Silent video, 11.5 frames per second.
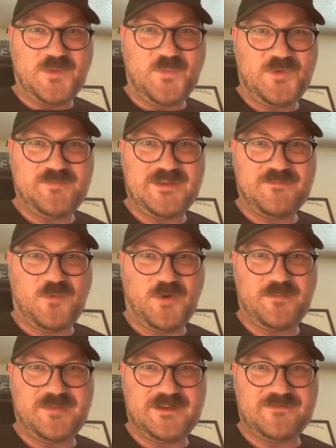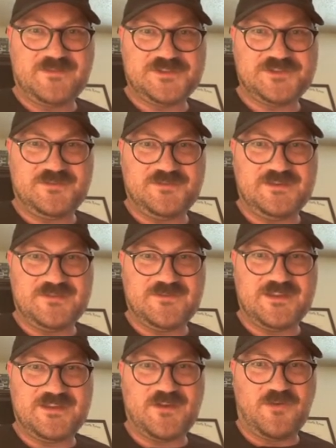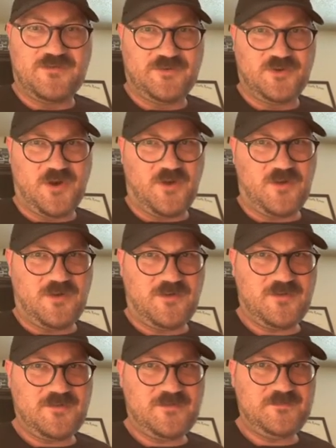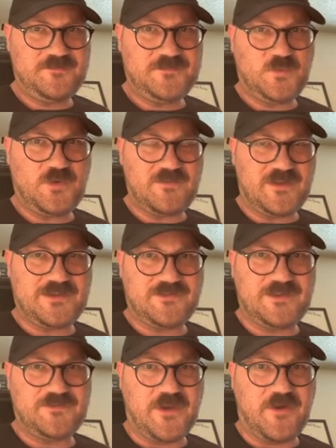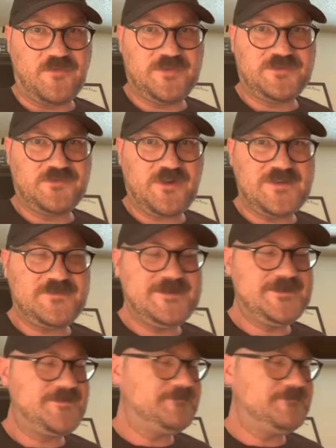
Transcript: will be more beneficial in the overall great, like in the open Great League.